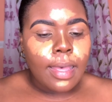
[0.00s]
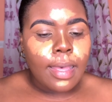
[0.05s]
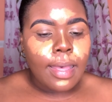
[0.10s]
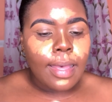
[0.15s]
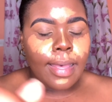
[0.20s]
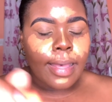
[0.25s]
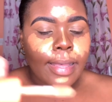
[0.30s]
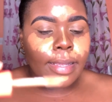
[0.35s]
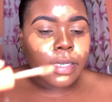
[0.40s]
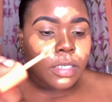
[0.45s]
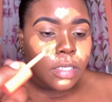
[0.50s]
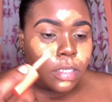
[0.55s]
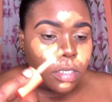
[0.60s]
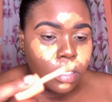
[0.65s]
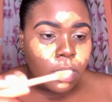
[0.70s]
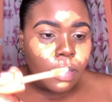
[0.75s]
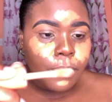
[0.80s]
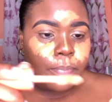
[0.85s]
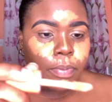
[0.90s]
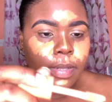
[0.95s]
and
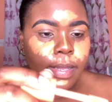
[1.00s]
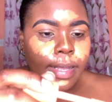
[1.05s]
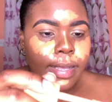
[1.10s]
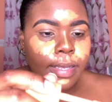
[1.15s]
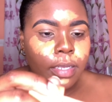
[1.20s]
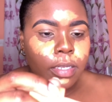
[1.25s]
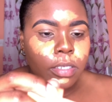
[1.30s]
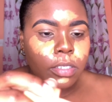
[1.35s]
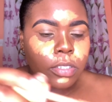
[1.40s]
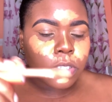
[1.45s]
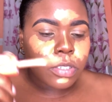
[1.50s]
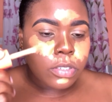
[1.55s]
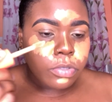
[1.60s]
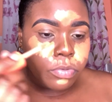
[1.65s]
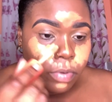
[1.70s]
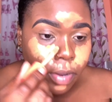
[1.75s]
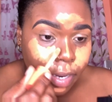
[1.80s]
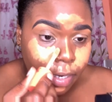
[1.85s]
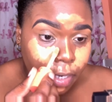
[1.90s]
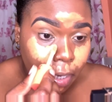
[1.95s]
apply it
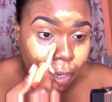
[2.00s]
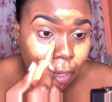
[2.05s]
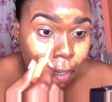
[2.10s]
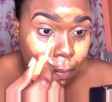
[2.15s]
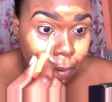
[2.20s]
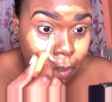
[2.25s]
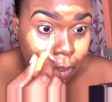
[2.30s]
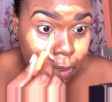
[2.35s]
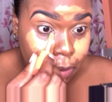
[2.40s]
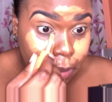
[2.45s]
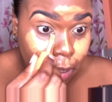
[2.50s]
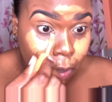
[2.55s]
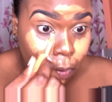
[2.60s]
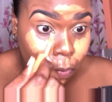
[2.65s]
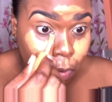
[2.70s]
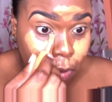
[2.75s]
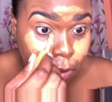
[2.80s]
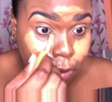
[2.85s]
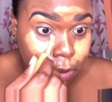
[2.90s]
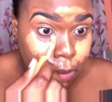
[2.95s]
right here because I
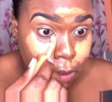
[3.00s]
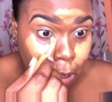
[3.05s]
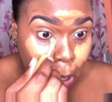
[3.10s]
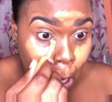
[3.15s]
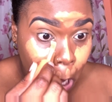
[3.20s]
want